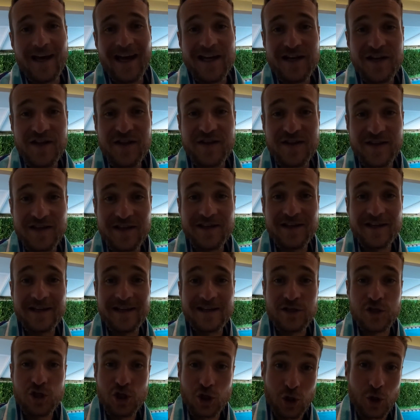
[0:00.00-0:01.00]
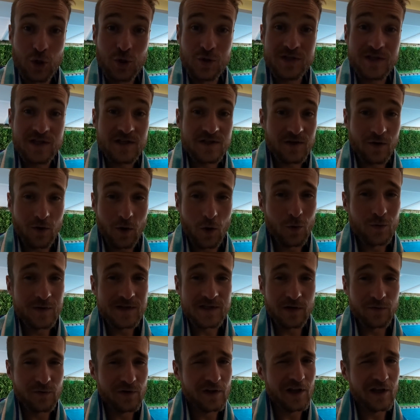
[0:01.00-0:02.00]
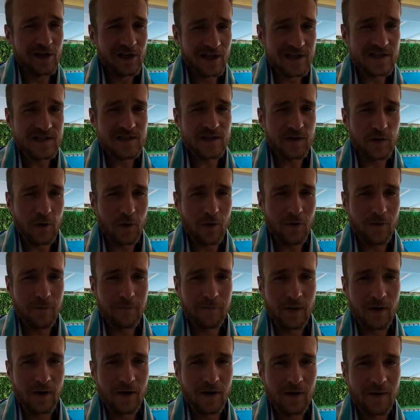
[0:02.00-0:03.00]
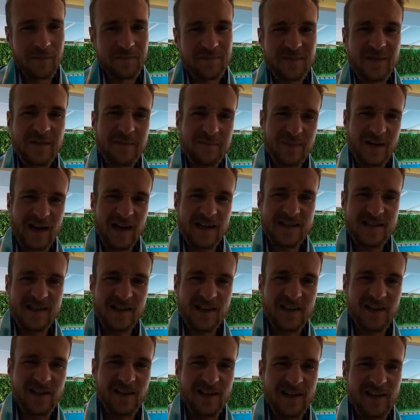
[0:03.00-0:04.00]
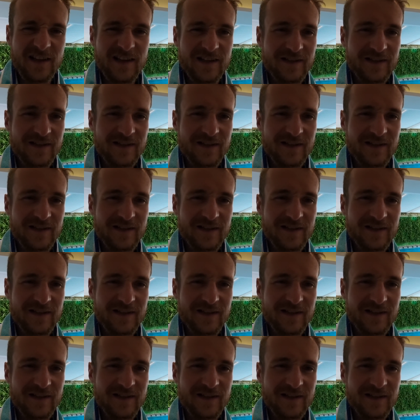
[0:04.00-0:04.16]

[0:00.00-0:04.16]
In theory, jacuzzis are always a really nice thought, but practically...